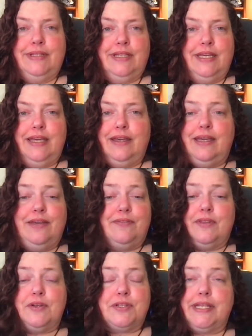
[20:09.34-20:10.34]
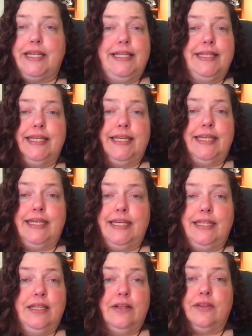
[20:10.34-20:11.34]
If there's anything
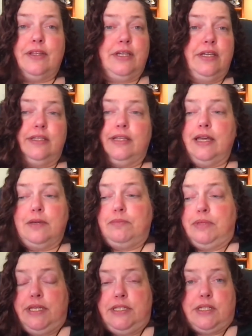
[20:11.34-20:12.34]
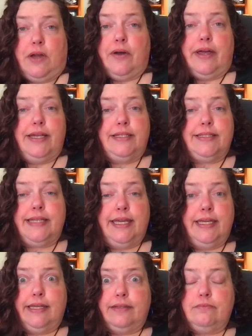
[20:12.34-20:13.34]
in there that you'd like, please go ahead and
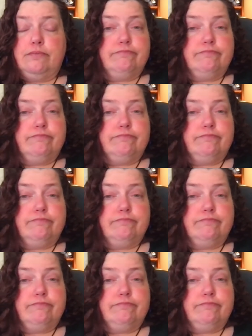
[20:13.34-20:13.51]
take it.